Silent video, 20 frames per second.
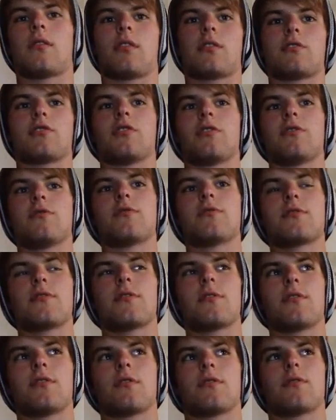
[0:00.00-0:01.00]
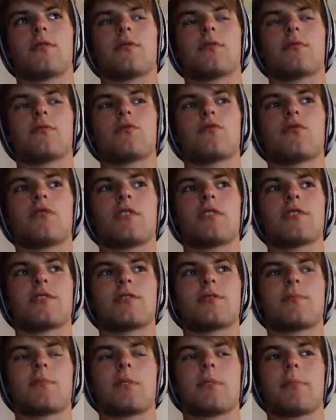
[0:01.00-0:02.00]
I chose to
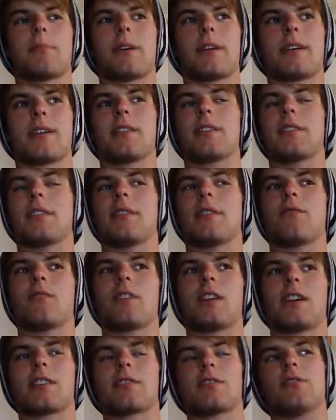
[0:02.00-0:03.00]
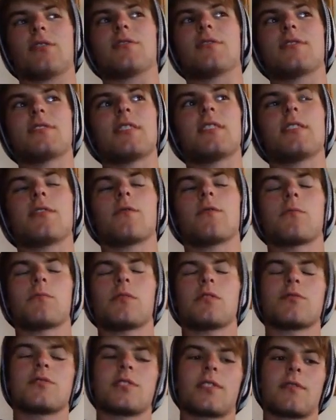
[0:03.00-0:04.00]
dress my band and the actors seen in
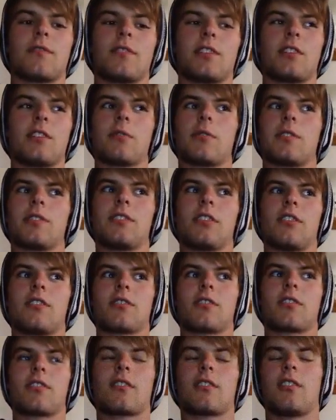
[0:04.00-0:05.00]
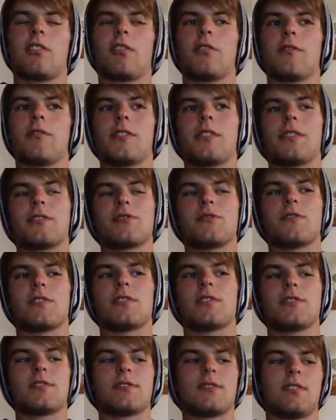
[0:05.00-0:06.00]
the music video in darker clothing, as
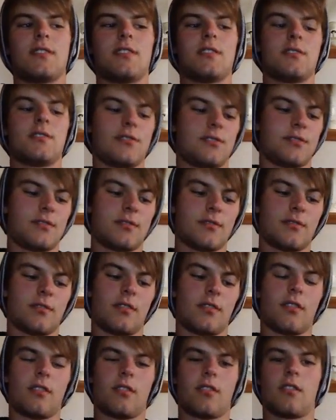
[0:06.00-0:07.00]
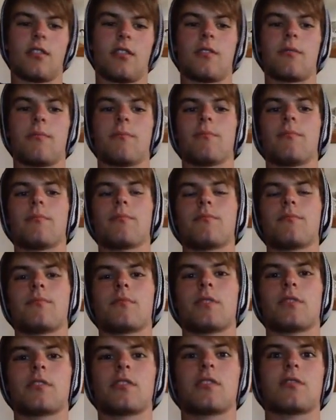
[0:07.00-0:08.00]
this is a
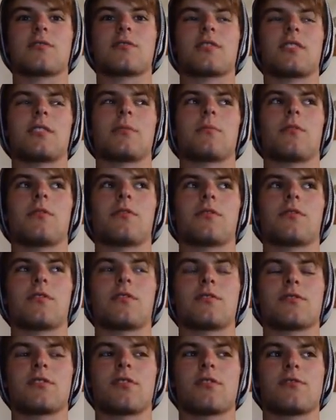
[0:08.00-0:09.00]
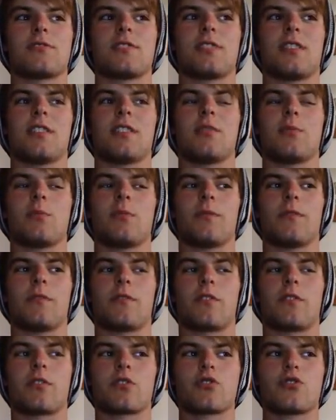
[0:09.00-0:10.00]
colour scheme often associated with the
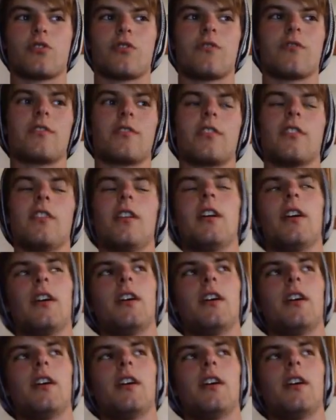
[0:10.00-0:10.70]
rock genre.